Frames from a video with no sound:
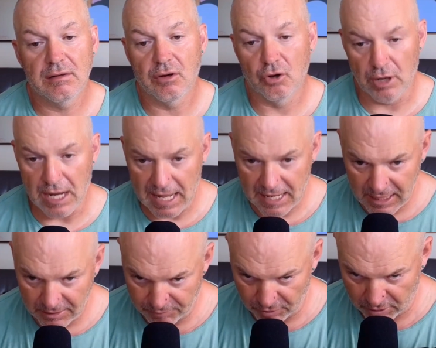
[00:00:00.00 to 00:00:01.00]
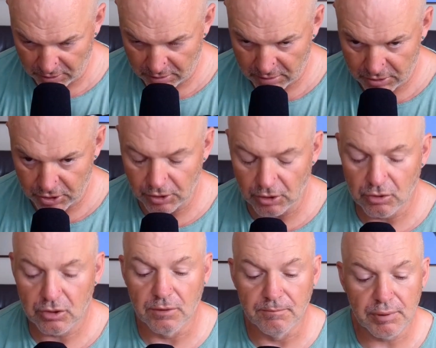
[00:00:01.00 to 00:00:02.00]
or able to
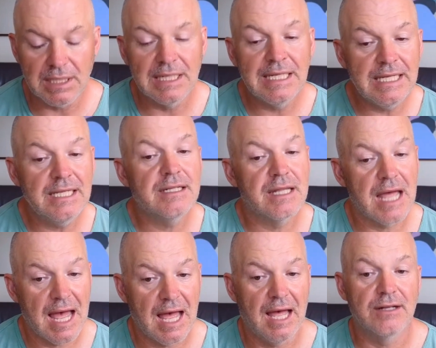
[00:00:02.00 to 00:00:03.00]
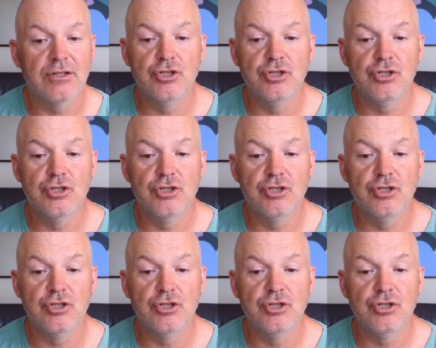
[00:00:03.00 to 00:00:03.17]
complete that